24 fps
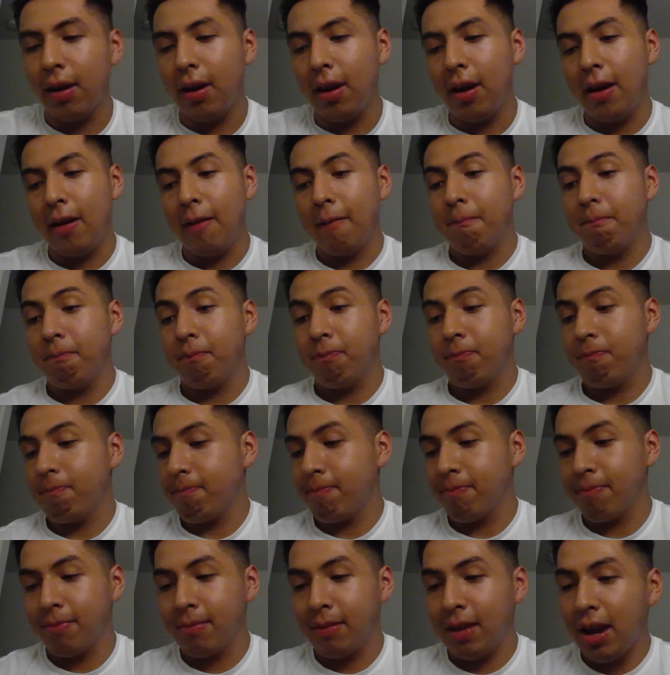And
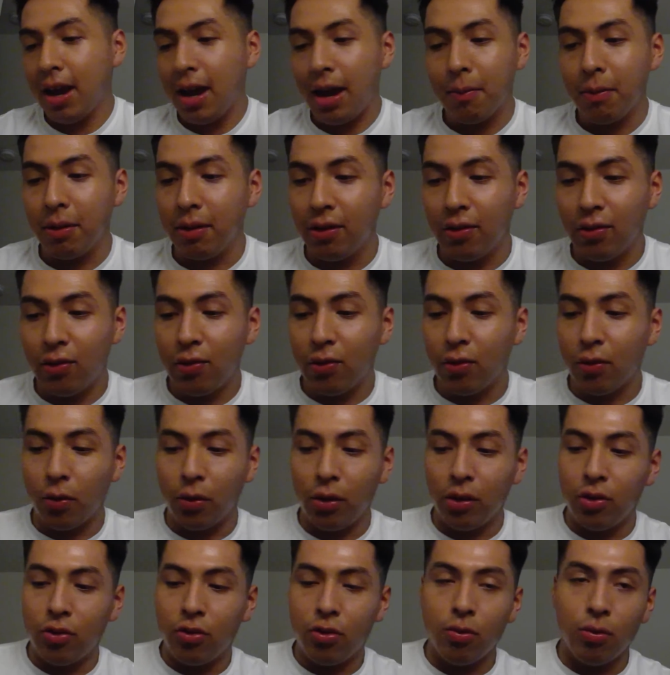yeah, I mean, it's
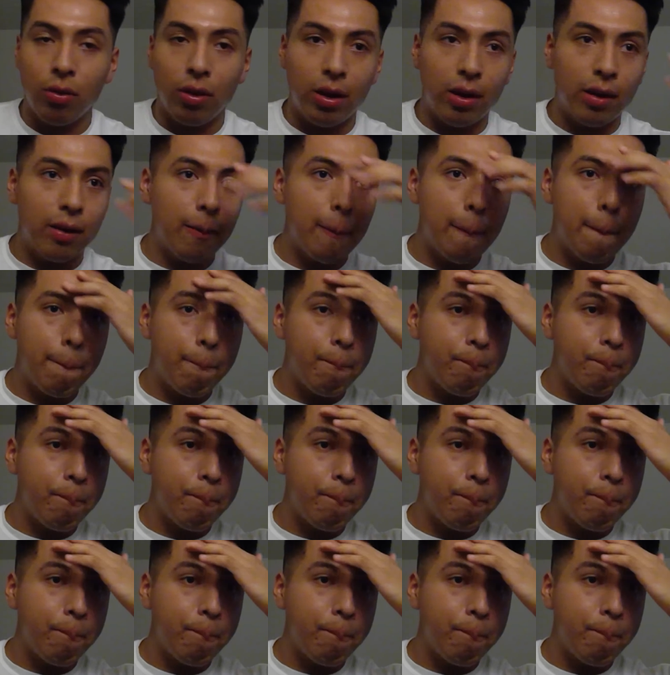totally true. Like,